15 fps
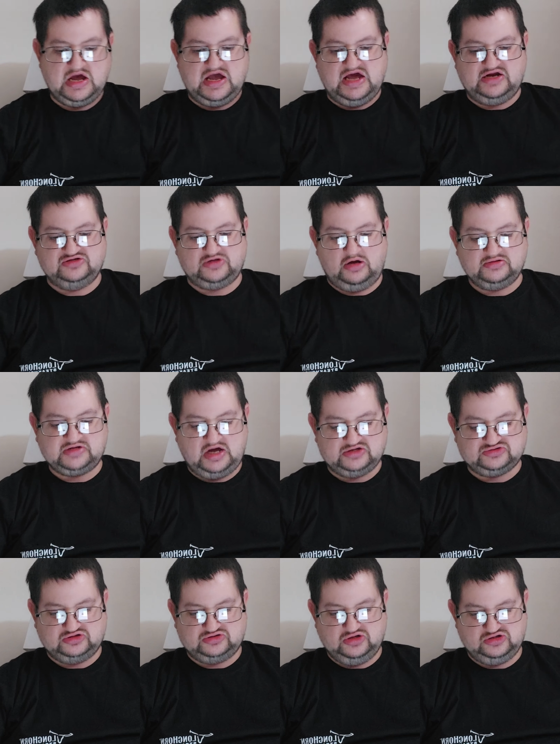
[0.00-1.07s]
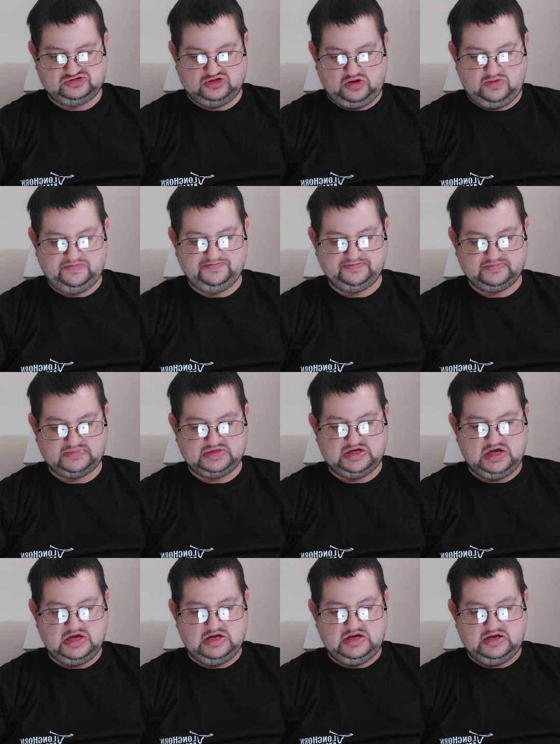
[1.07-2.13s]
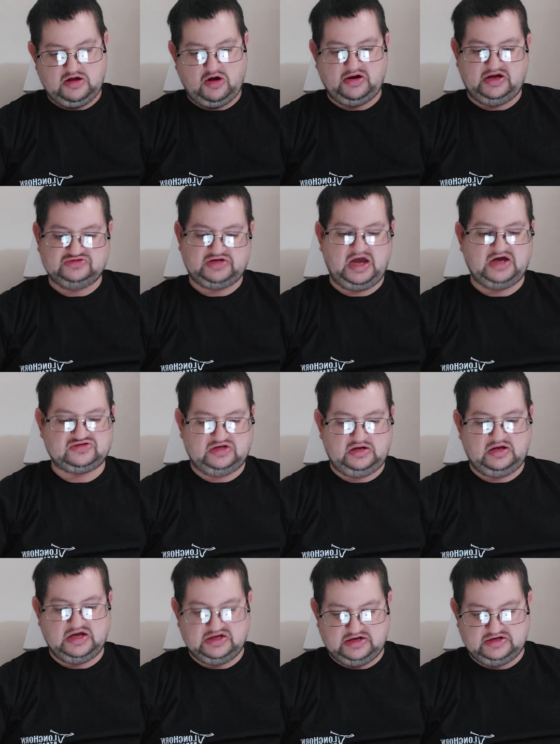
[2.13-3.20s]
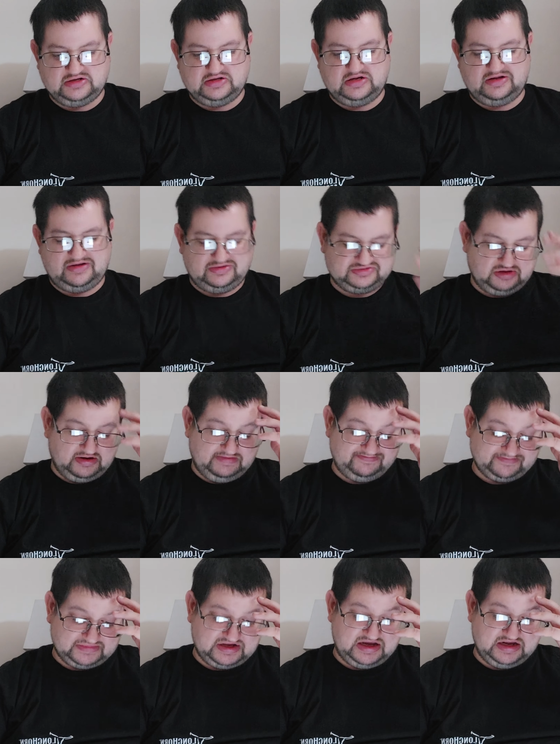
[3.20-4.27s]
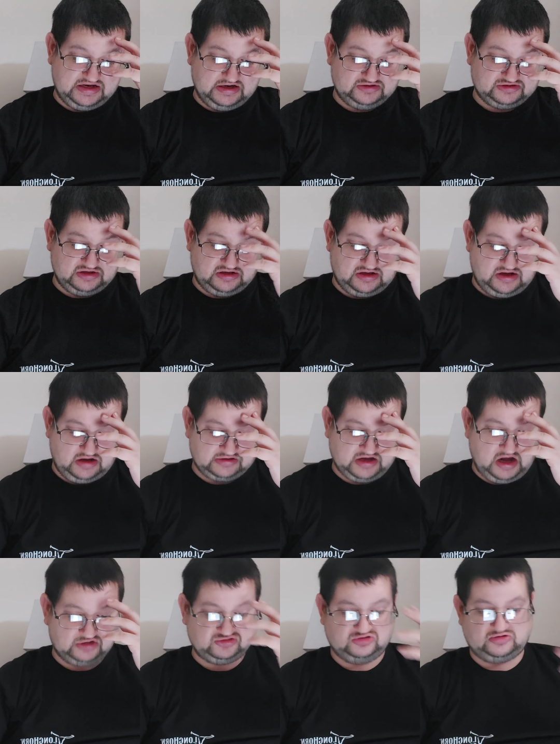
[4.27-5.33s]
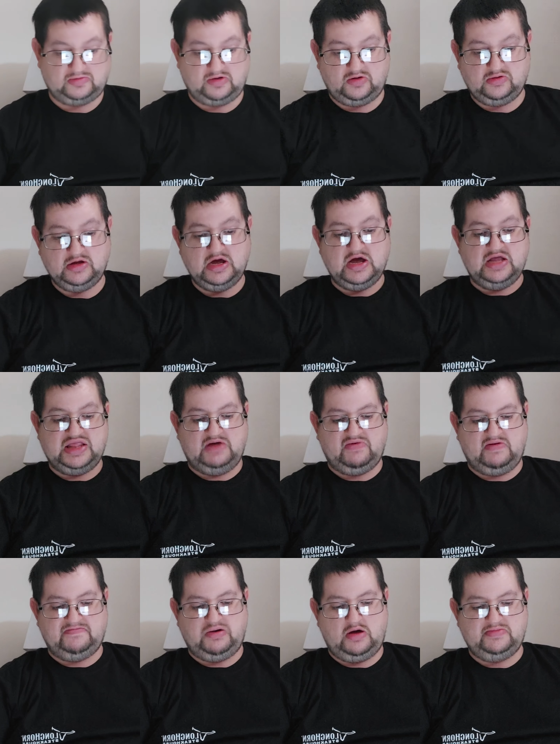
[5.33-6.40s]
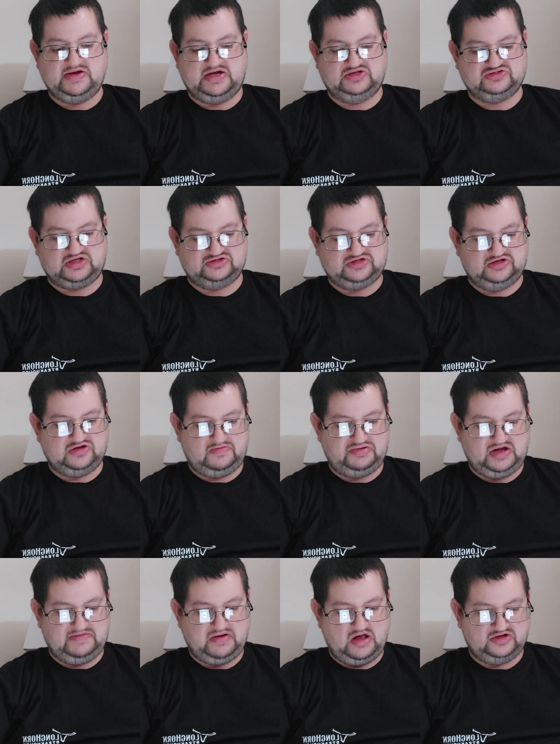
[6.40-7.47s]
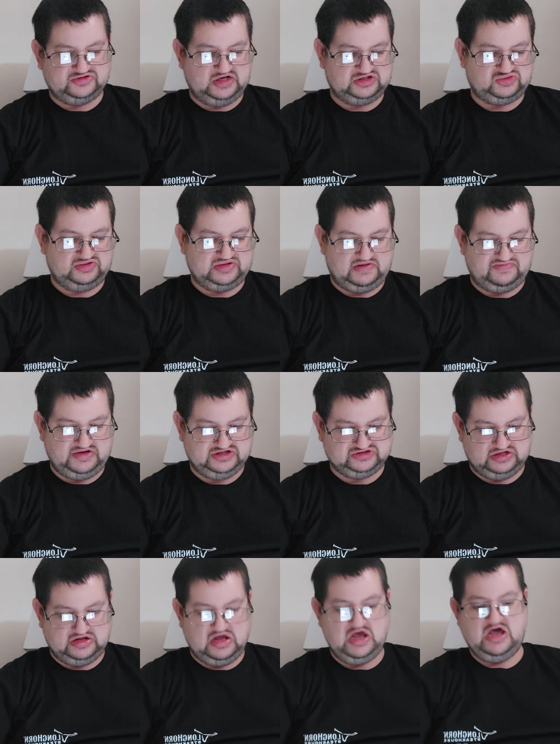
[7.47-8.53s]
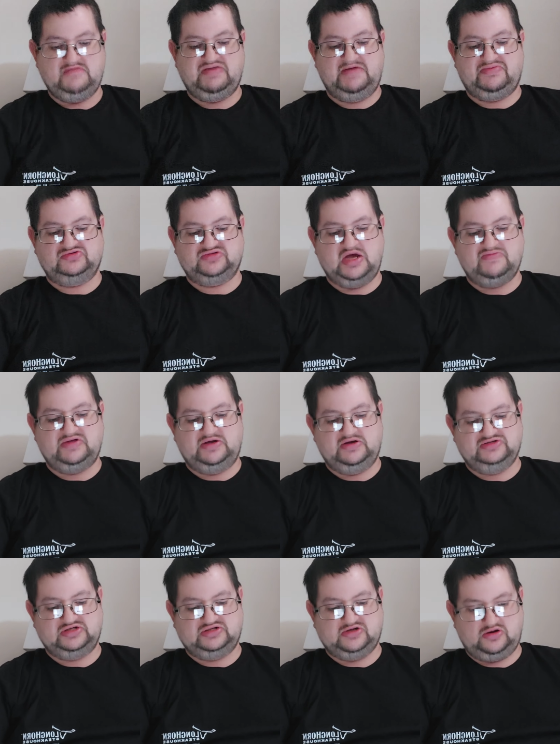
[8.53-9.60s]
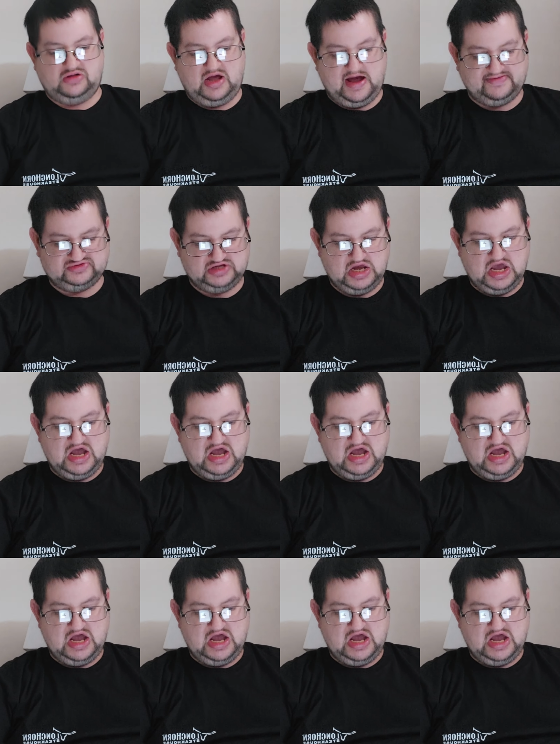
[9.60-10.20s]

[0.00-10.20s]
It is unconstitutional, or it's actually, it, I'm sorry, it is unconscionable that Republicans continue to play politics with inflation, people's livelihoods, and their lives.